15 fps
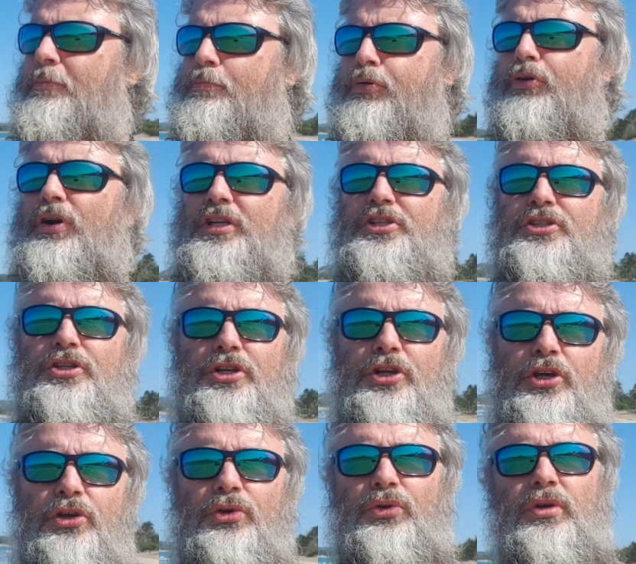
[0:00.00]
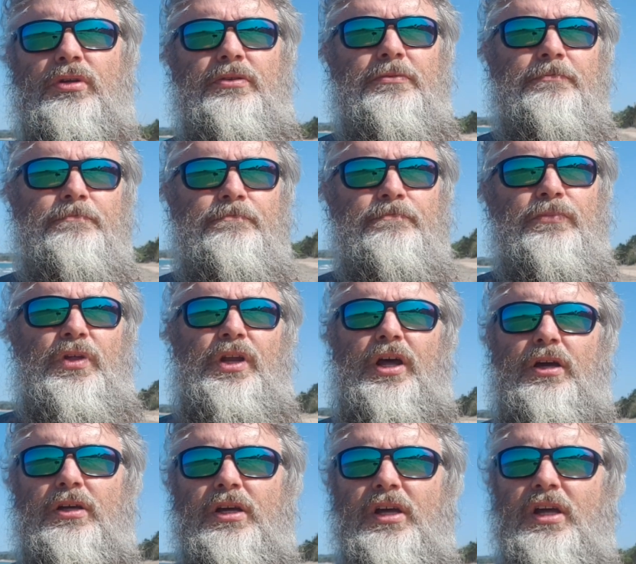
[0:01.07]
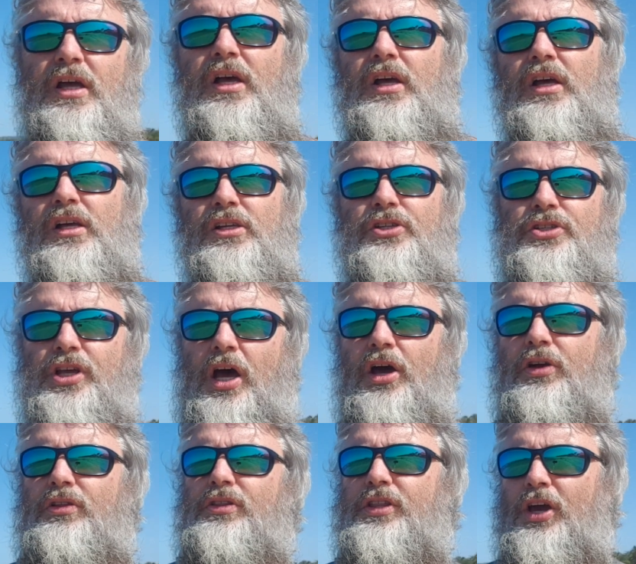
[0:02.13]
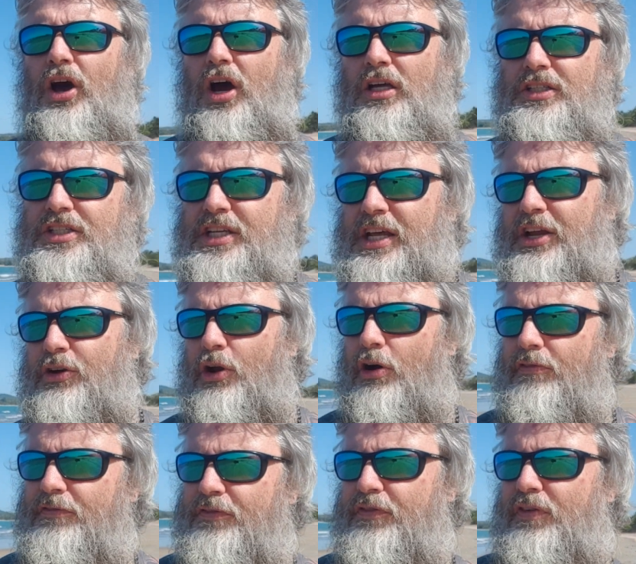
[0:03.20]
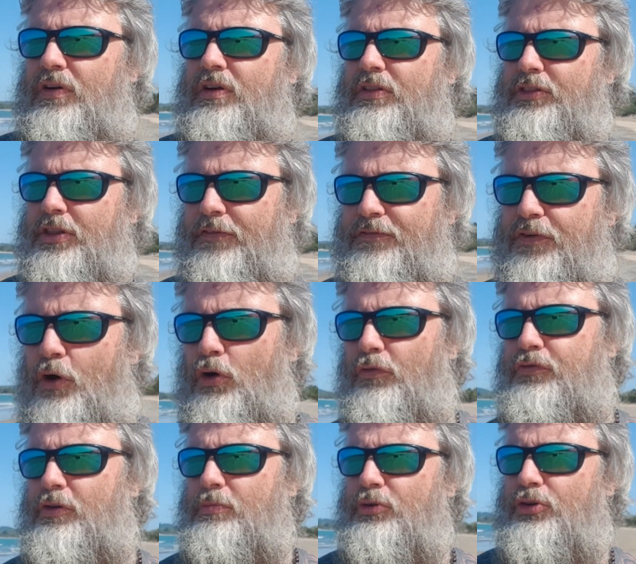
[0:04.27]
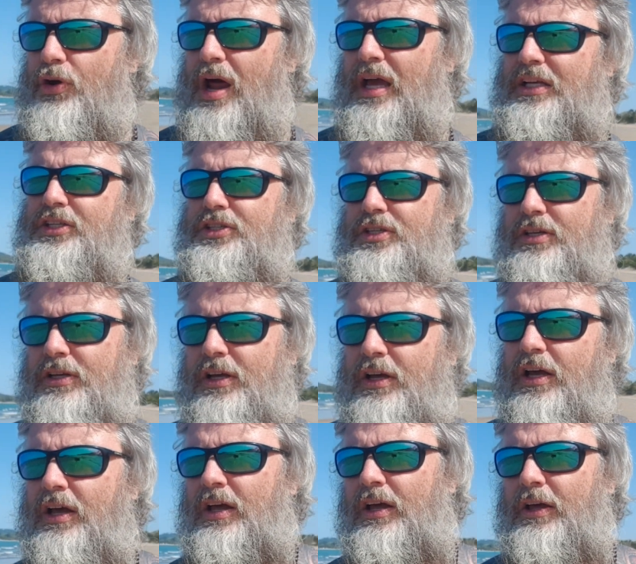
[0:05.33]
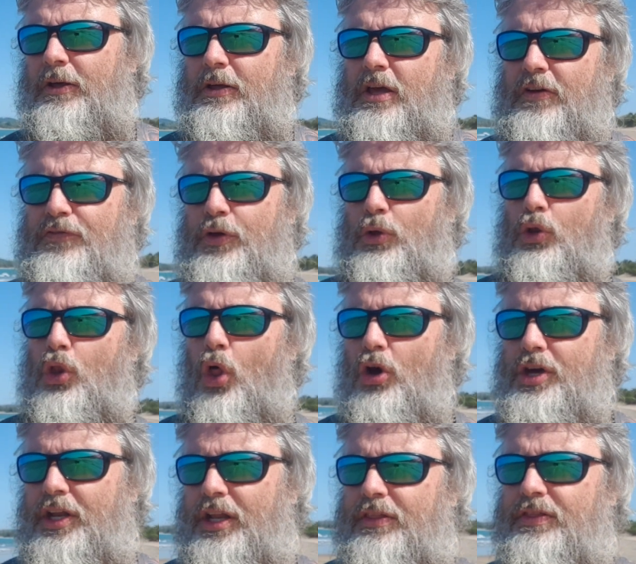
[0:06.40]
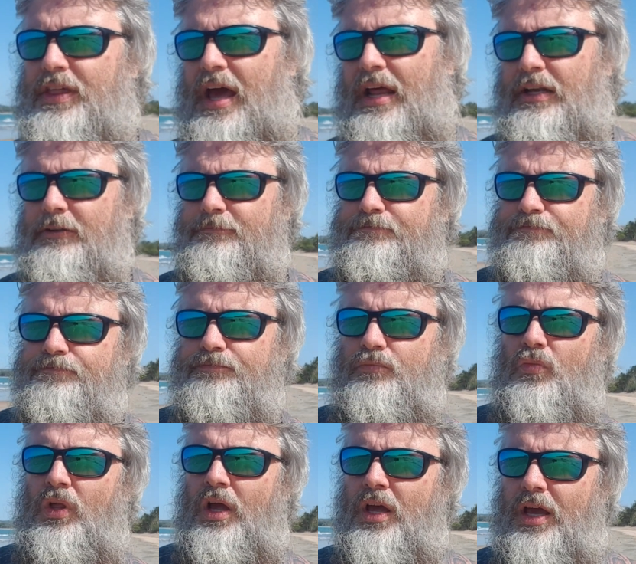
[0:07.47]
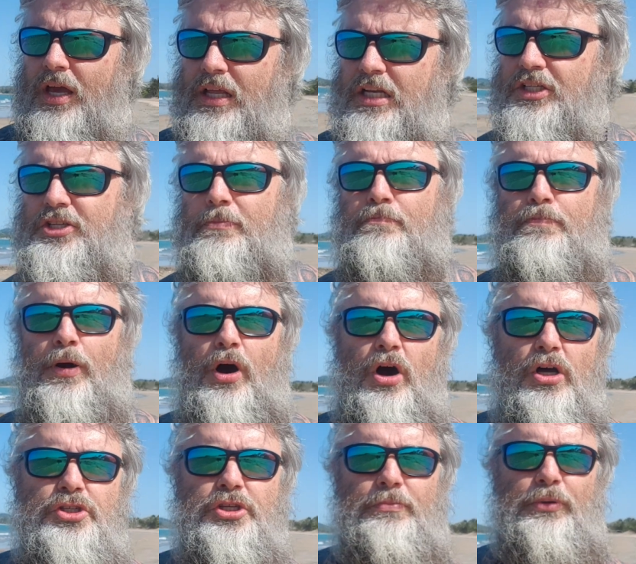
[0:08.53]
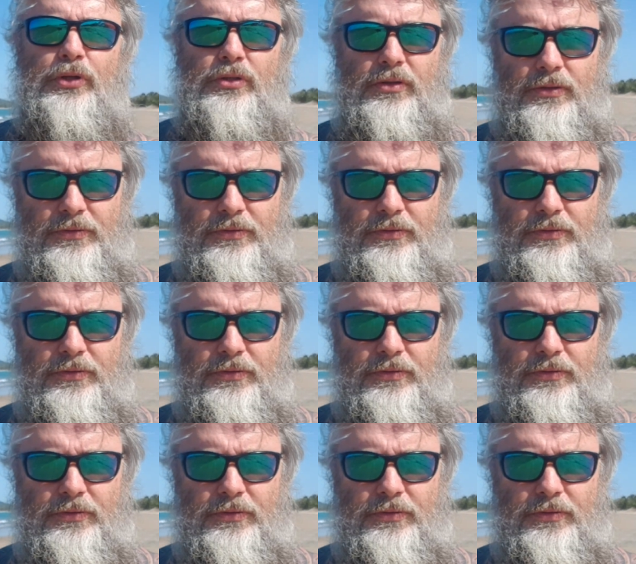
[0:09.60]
pressed to do, you know. So the idea of the fall from grace, if you look at it, that it is impossible,